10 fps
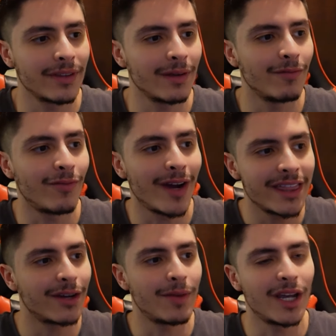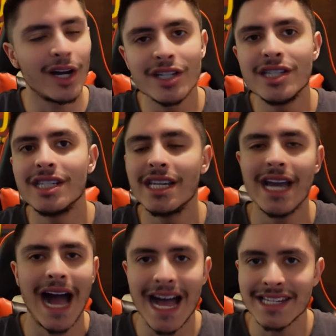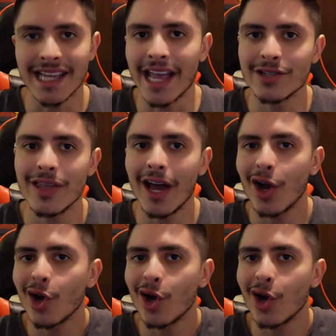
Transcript: right there, because he hasn't answered that,